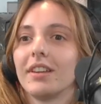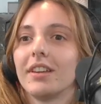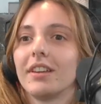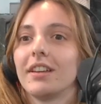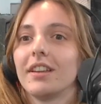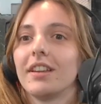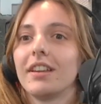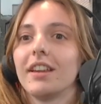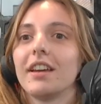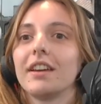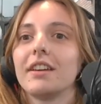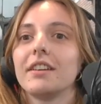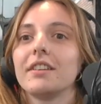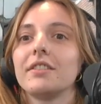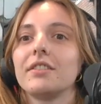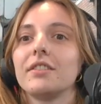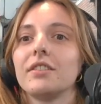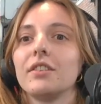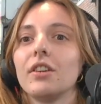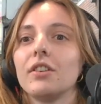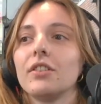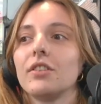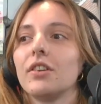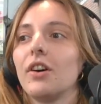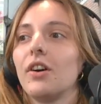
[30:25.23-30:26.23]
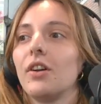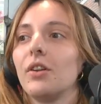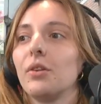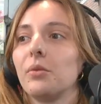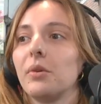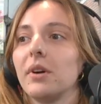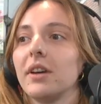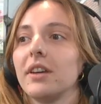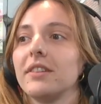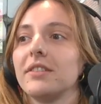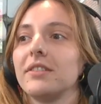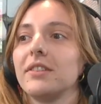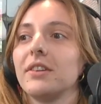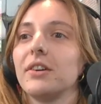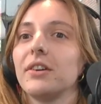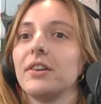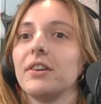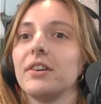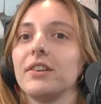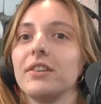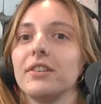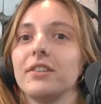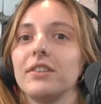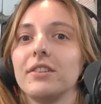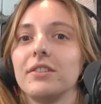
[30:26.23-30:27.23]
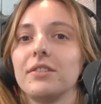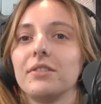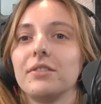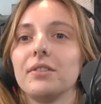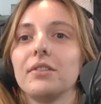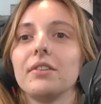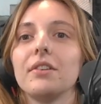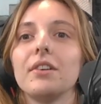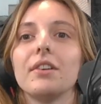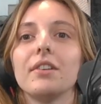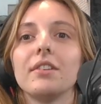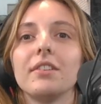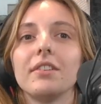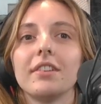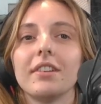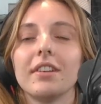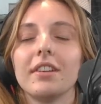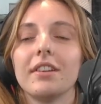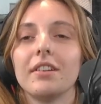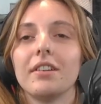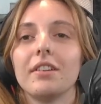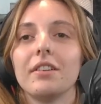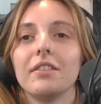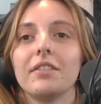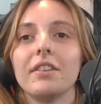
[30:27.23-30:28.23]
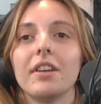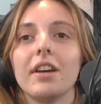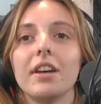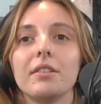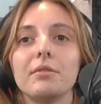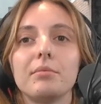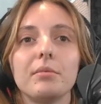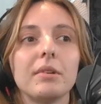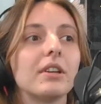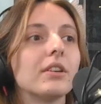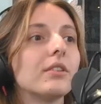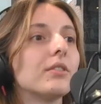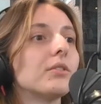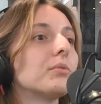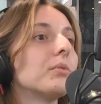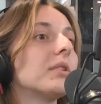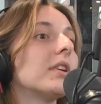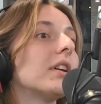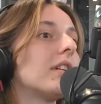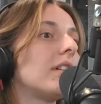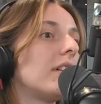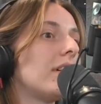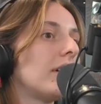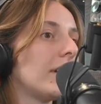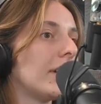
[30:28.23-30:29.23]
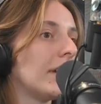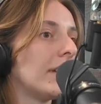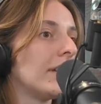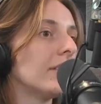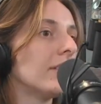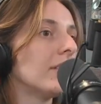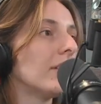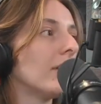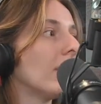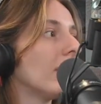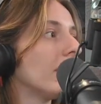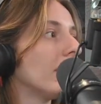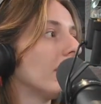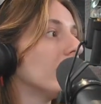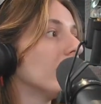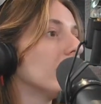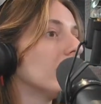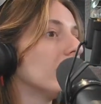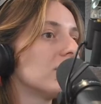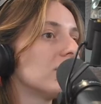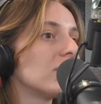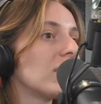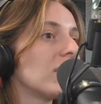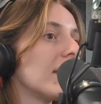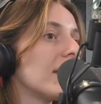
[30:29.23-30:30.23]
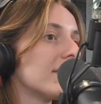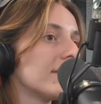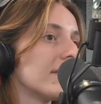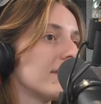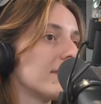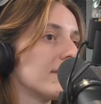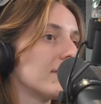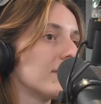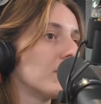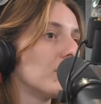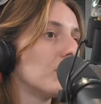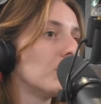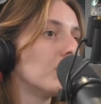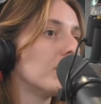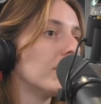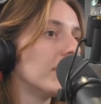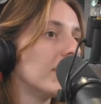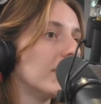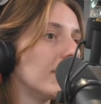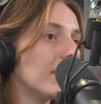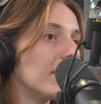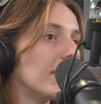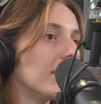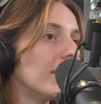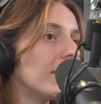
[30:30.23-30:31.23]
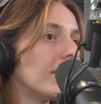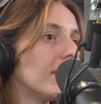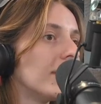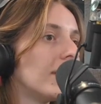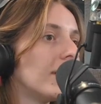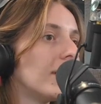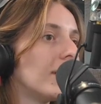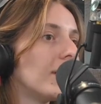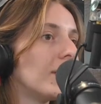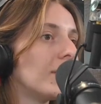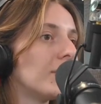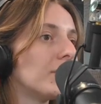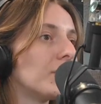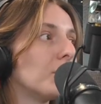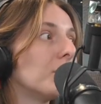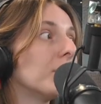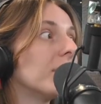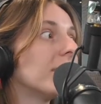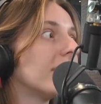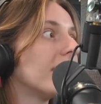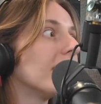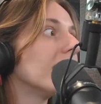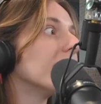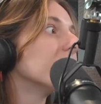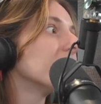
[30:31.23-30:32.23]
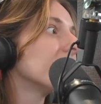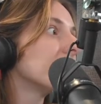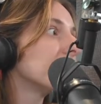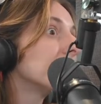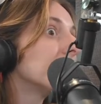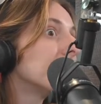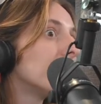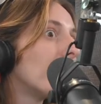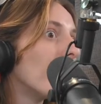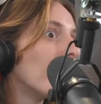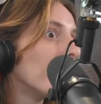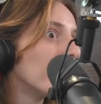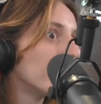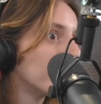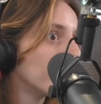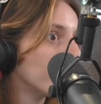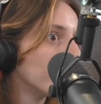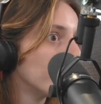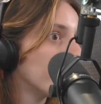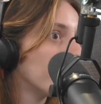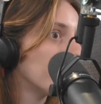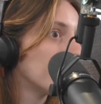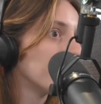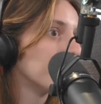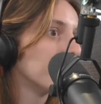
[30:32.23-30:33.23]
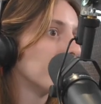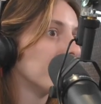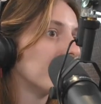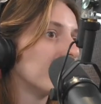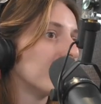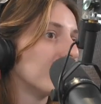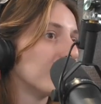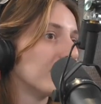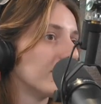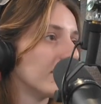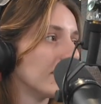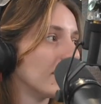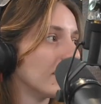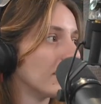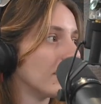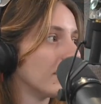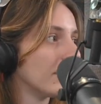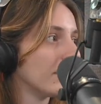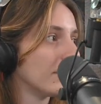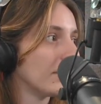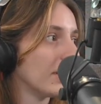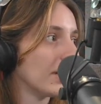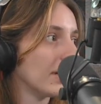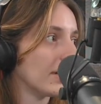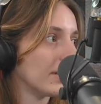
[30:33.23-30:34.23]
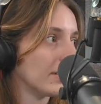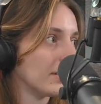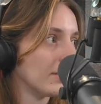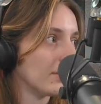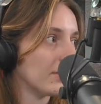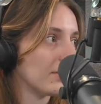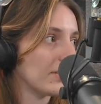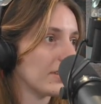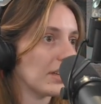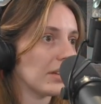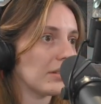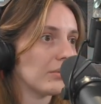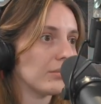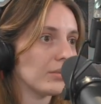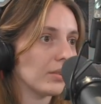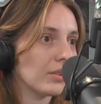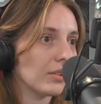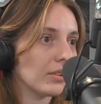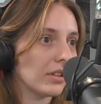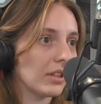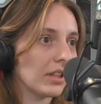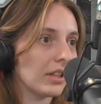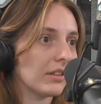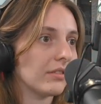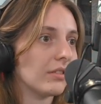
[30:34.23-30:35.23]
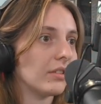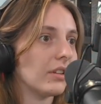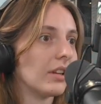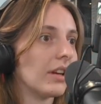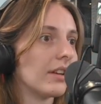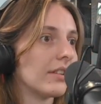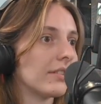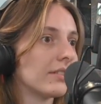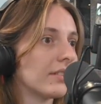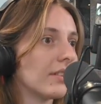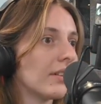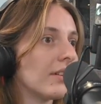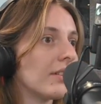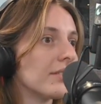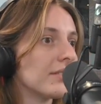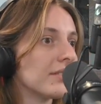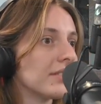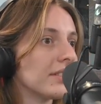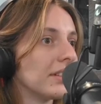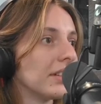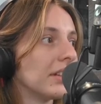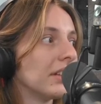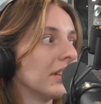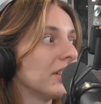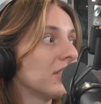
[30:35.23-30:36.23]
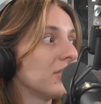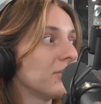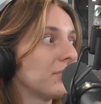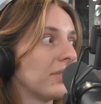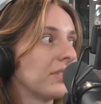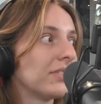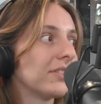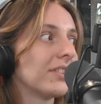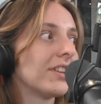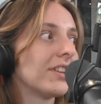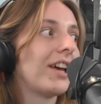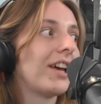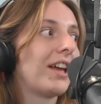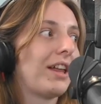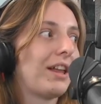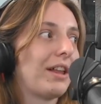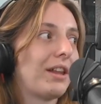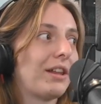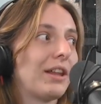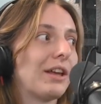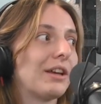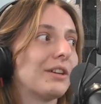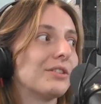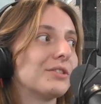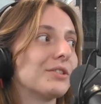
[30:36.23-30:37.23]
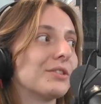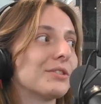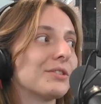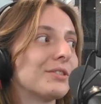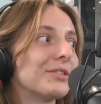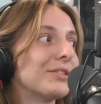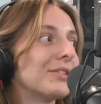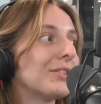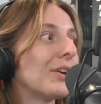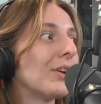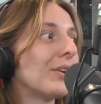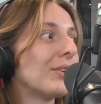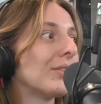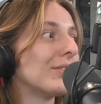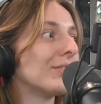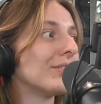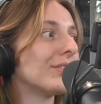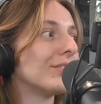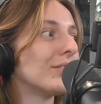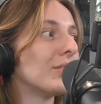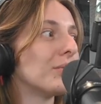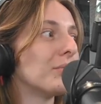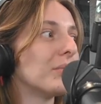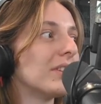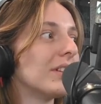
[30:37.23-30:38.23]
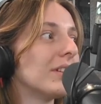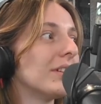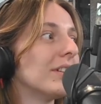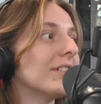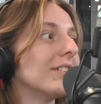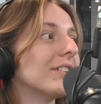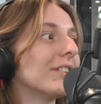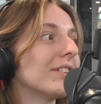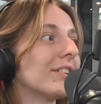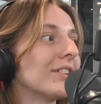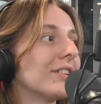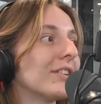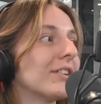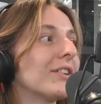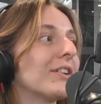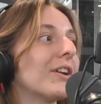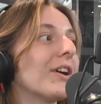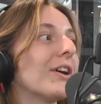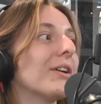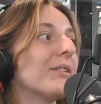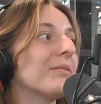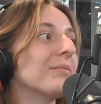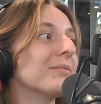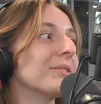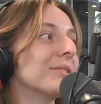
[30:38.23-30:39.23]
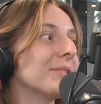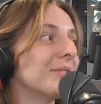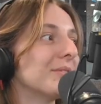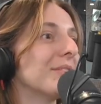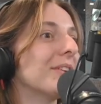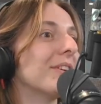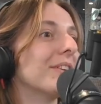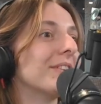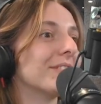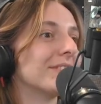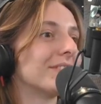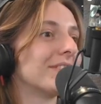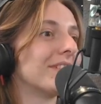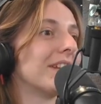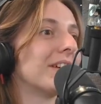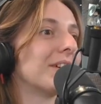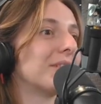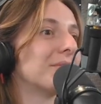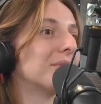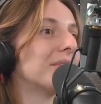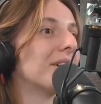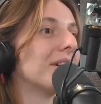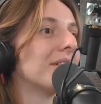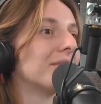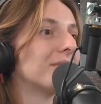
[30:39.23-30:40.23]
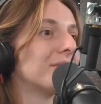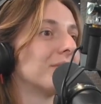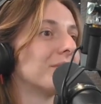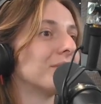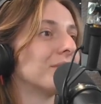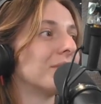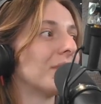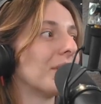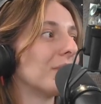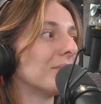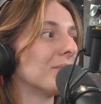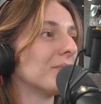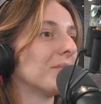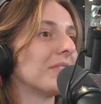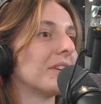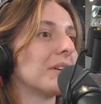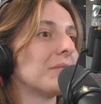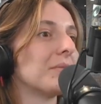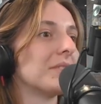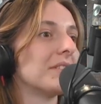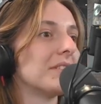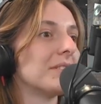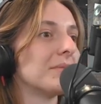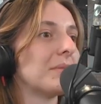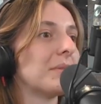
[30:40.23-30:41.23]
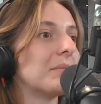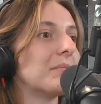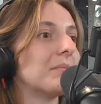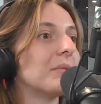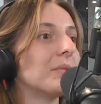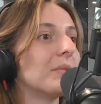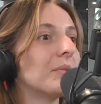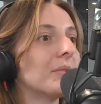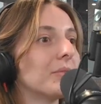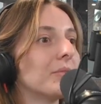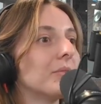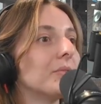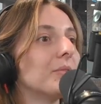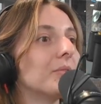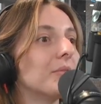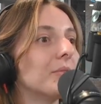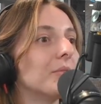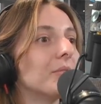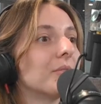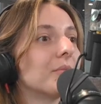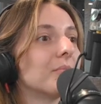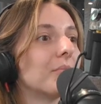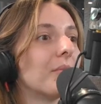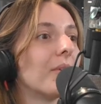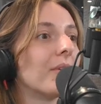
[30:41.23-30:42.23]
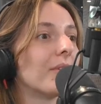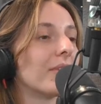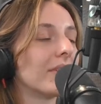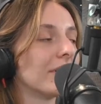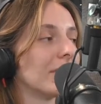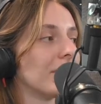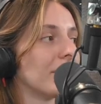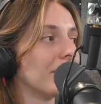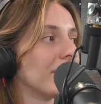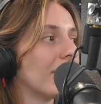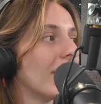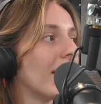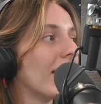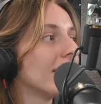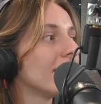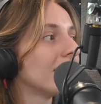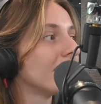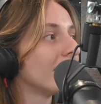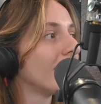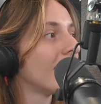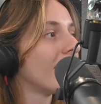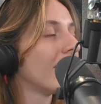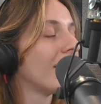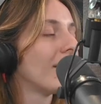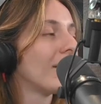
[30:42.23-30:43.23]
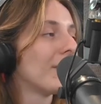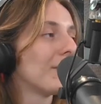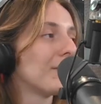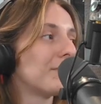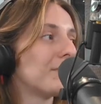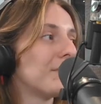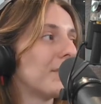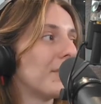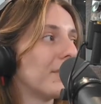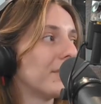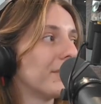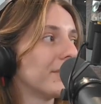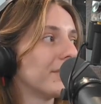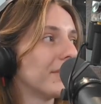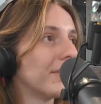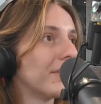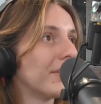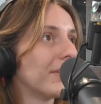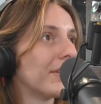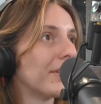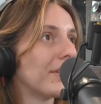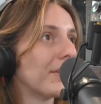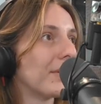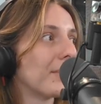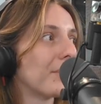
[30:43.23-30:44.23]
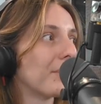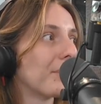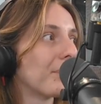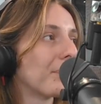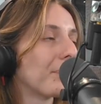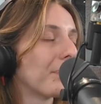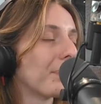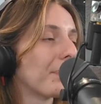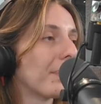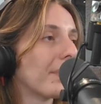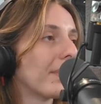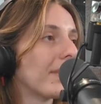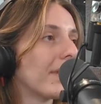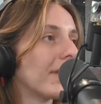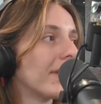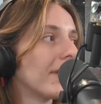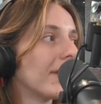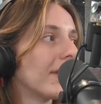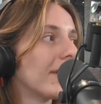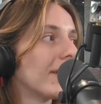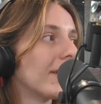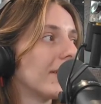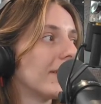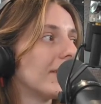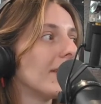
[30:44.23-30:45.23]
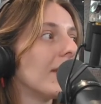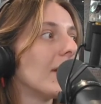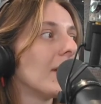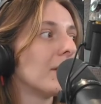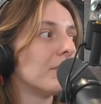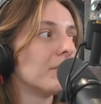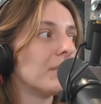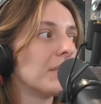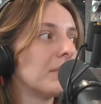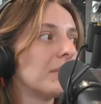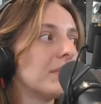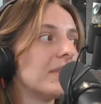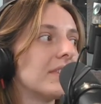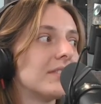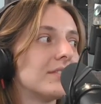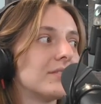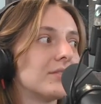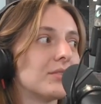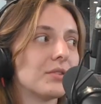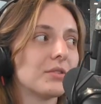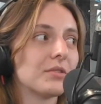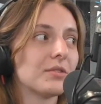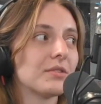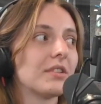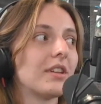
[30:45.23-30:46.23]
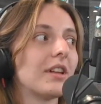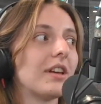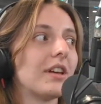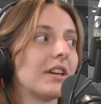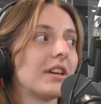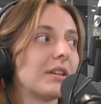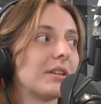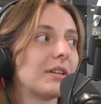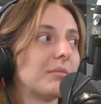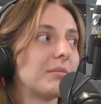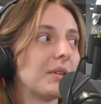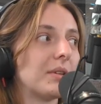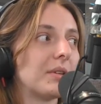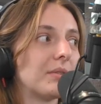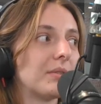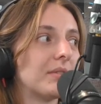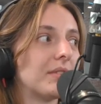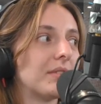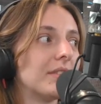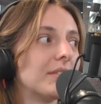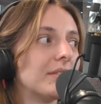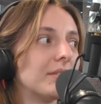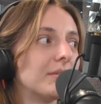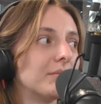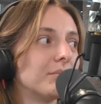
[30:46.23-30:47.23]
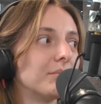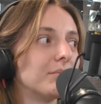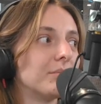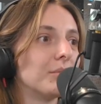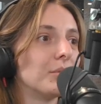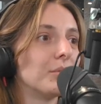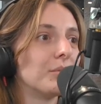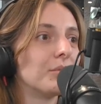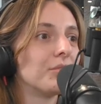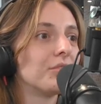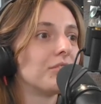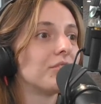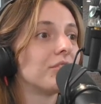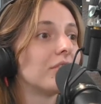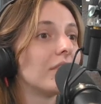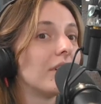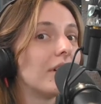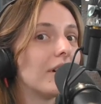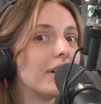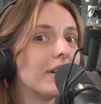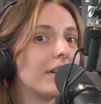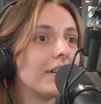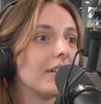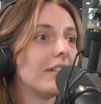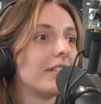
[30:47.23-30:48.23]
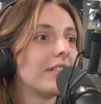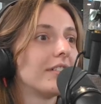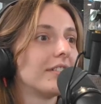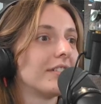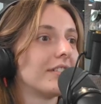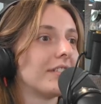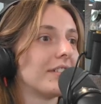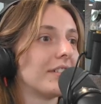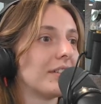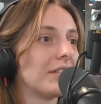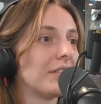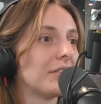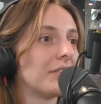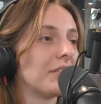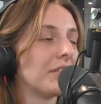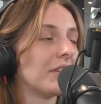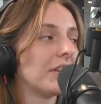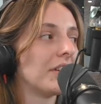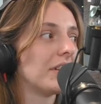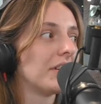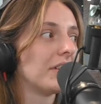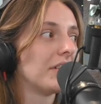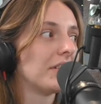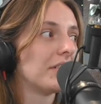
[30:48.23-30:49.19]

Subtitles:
it's not always the student and all of that because we are in English classes, so we can speak to them because they are like the same level as us in English, but like just nobody come to us. Like we have to come to Taiwanese people to speak and all of that. But maybe it's just like because they're more shy, I think.